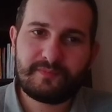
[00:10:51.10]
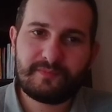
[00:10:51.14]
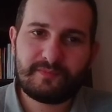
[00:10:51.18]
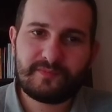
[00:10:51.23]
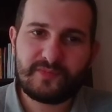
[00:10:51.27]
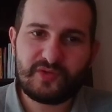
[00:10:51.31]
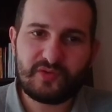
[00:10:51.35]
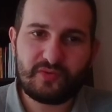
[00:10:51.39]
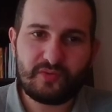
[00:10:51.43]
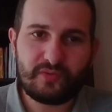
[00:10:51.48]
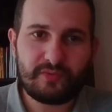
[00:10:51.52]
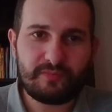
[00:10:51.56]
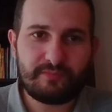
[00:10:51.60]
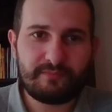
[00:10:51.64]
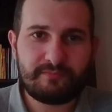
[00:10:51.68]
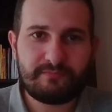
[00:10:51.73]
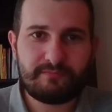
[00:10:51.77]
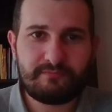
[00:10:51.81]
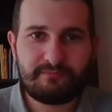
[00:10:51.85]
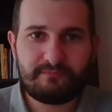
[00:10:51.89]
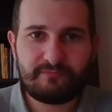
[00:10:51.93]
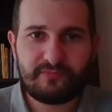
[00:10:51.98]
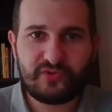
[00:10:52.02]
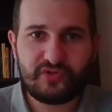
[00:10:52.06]
So
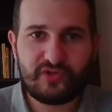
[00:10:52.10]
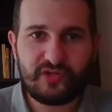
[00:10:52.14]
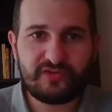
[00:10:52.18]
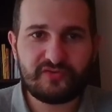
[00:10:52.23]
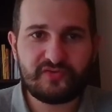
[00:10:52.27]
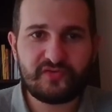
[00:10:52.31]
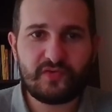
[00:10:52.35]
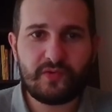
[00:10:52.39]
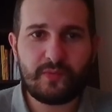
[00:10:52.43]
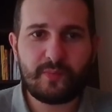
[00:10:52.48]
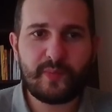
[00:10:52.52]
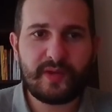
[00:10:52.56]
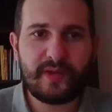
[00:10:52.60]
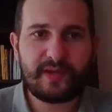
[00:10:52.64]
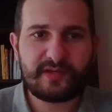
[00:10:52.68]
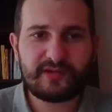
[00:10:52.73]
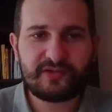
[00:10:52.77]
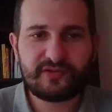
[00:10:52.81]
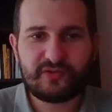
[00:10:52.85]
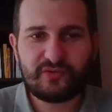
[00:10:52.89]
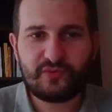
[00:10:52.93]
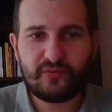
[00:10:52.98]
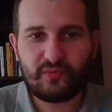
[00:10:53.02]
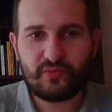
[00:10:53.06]
just draw back
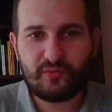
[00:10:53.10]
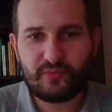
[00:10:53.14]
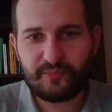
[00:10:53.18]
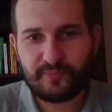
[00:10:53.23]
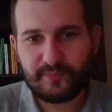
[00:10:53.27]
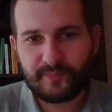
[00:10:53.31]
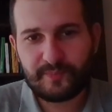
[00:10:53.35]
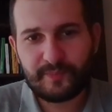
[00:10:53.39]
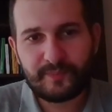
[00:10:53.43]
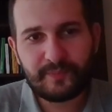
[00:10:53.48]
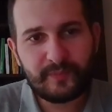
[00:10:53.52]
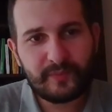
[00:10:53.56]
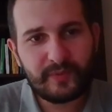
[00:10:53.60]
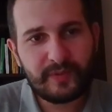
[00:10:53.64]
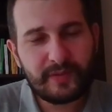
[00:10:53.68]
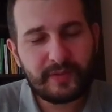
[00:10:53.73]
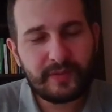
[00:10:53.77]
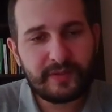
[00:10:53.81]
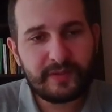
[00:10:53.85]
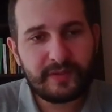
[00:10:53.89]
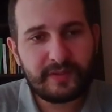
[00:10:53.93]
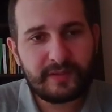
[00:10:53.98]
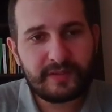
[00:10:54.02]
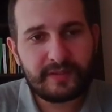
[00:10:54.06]
to
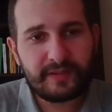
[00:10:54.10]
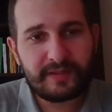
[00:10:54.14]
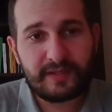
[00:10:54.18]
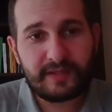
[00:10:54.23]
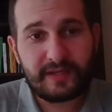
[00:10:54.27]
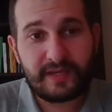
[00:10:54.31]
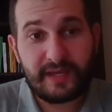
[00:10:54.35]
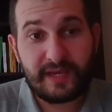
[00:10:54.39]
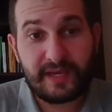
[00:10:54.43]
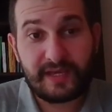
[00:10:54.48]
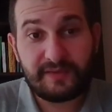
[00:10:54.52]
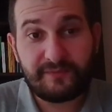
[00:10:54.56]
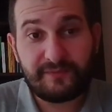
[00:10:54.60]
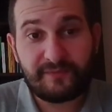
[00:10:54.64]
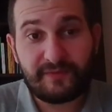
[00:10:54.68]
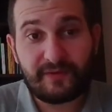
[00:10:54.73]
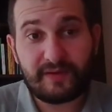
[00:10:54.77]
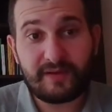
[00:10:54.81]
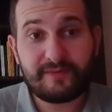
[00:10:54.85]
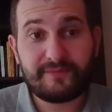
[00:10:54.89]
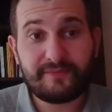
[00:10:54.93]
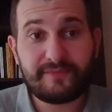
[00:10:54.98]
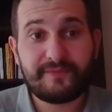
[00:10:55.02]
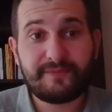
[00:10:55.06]

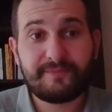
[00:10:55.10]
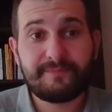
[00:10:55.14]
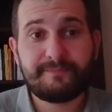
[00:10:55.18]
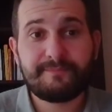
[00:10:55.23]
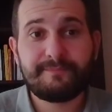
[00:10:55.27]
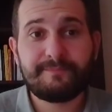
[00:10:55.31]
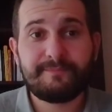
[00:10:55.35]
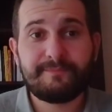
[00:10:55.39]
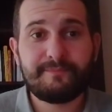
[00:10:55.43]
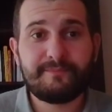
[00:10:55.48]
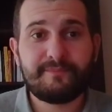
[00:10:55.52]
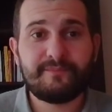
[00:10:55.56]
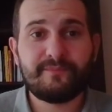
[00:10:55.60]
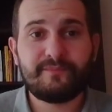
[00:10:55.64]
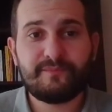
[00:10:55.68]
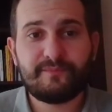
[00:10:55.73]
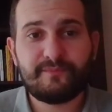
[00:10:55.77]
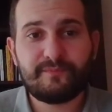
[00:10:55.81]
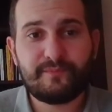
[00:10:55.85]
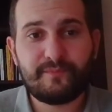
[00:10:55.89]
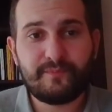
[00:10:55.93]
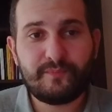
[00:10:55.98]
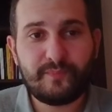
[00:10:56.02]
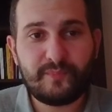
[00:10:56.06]
a5.
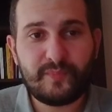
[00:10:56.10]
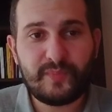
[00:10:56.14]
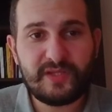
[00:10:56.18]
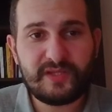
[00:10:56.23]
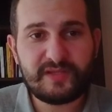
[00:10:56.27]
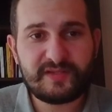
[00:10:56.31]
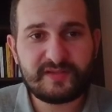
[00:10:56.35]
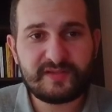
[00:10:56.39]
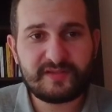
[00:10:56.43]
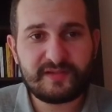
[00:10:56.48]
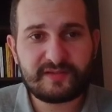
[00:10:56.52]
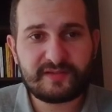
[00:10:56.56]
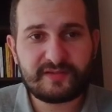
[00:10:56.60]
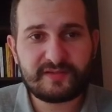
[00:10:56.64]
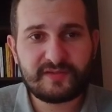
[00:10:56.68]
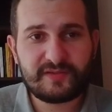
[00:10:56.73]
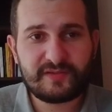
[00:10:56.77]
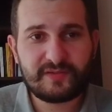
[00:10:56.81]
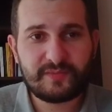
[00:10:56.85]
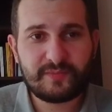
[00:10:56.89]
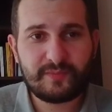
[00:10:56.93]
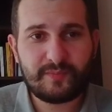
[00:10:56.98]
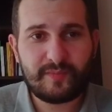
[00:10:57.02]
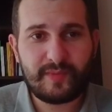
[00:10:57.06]
b6
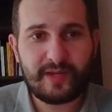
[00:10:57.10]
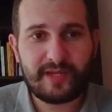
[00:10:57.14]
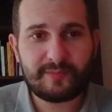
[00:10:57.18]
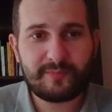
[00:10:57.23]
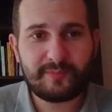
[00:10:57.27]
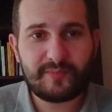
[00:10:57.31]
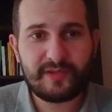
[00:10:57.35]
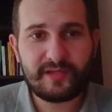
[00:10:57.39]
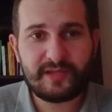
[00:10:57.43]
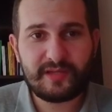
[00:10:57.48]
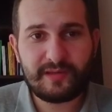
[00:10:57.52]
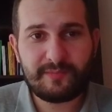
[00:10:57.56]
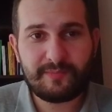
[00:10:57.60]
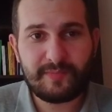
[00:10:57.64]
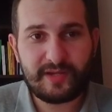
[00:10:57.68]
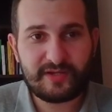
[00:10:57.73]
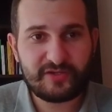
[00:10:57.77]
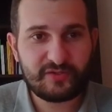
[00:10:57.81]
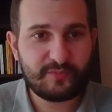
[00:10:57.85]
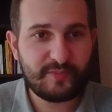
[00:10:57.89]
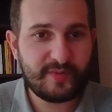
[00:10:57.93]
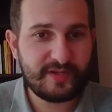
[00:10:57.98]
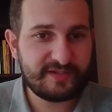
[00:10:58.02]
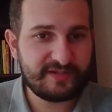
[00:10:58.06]
might be a much
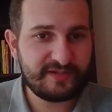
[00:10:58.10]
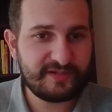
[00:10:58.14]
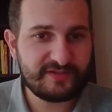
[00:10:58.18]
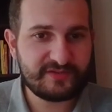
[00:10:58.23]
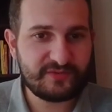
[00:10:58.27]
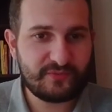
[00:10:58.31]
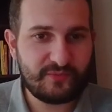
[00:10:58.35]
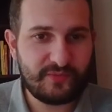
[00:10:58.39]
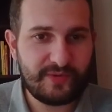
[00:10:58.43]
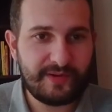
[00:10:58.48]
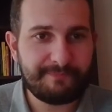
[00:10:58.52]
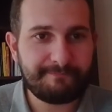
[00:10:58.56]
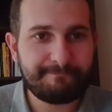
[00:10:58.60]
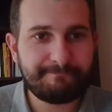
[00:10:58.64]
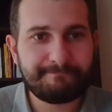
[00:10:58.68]
better square.